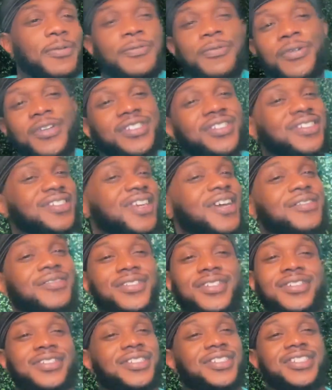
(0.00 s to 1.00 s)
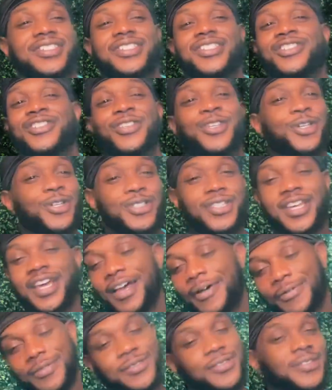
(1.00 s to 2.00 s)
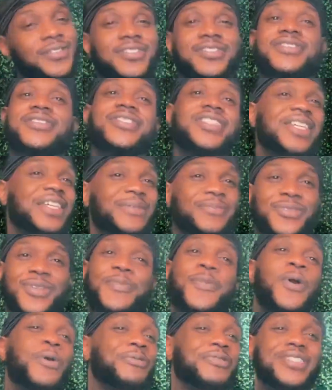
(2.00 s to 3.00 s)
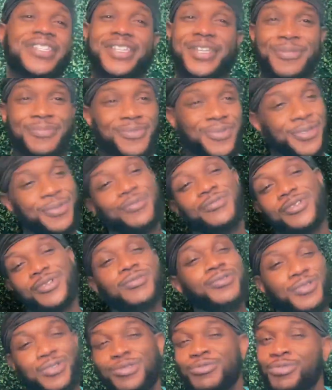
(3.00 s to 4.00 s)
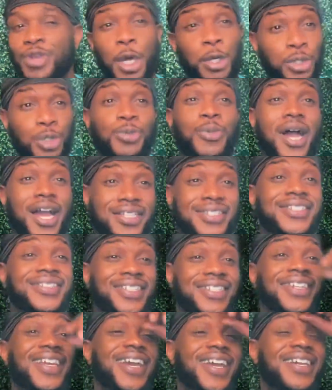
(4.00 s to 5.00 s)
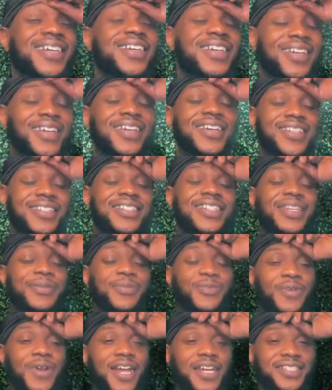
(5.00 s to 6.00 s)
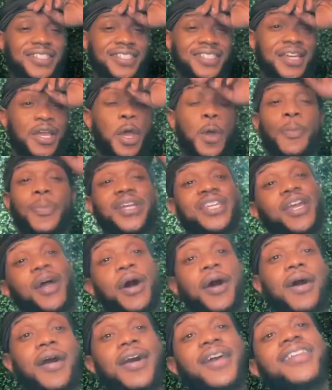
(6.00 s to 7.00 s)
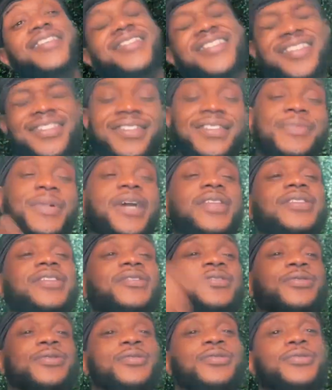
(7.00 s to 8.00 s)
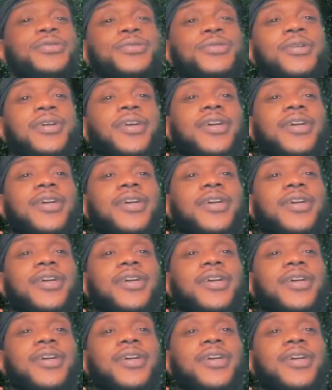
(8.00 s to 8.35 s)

voice because how good she just looked. I was, Tems, come on, Tems. You, you, you know you rocked it tonight. Tems rocked it. But y'all, this is about to do